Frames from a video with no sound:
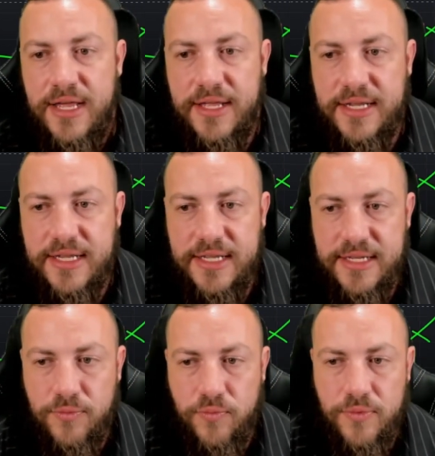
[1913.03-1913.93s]
Like,
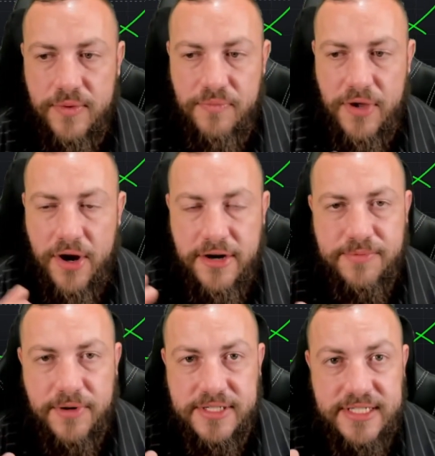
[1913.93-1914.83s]
the
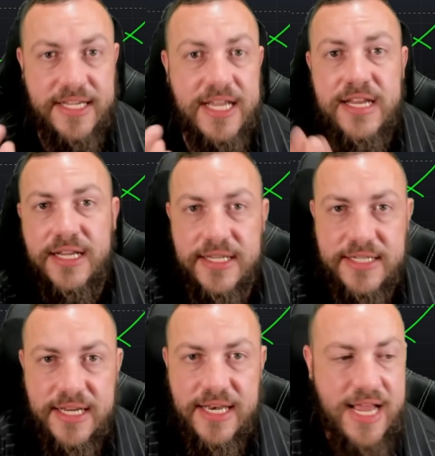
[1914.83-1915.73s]
hardest part is getting
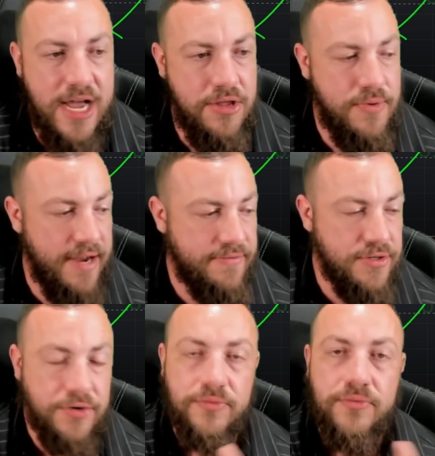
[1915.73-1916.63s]
it. Now you have
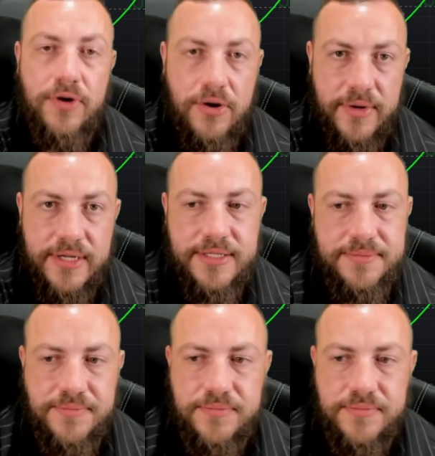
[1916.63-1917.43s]
to grow it.